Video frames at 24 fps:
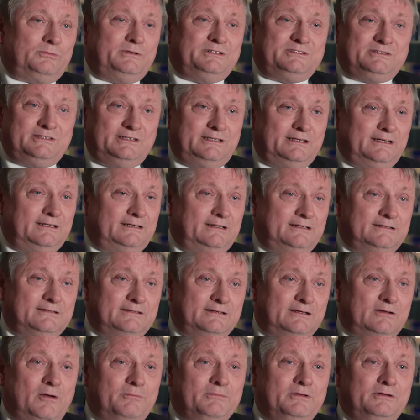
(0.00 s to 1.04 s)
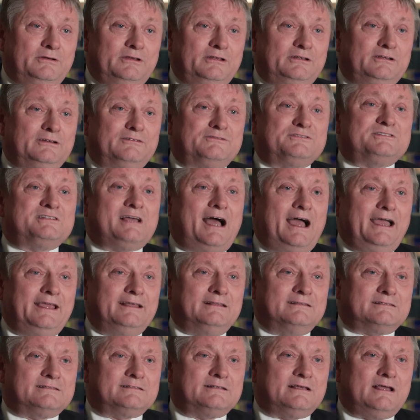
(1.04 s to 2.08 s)
We see it in the community of
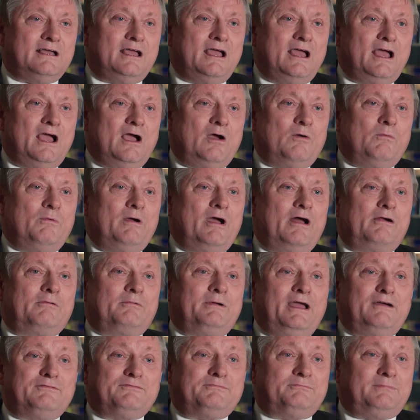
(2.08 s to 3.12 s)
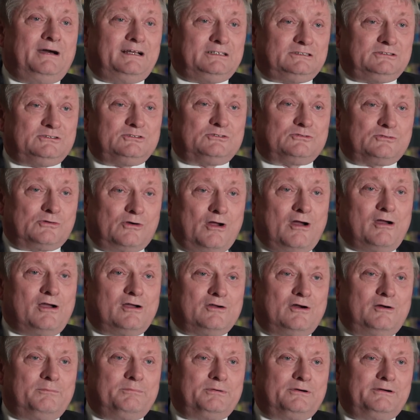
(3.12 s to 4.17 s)
science, where we have much stronger
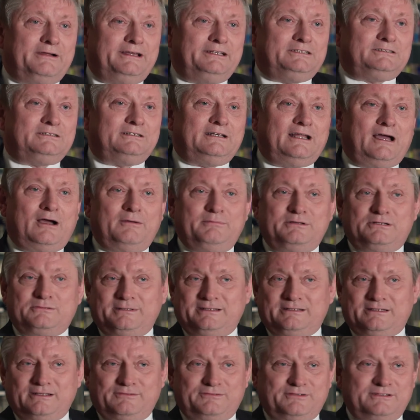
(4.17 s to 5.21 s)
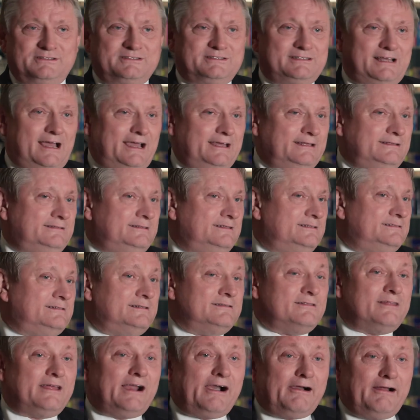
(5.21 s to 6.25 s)
cooperation now between different scientists
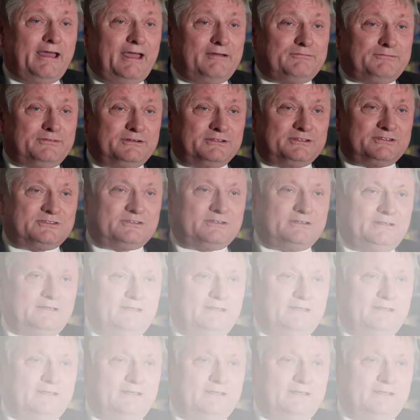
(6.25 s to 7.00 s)
and their efforts.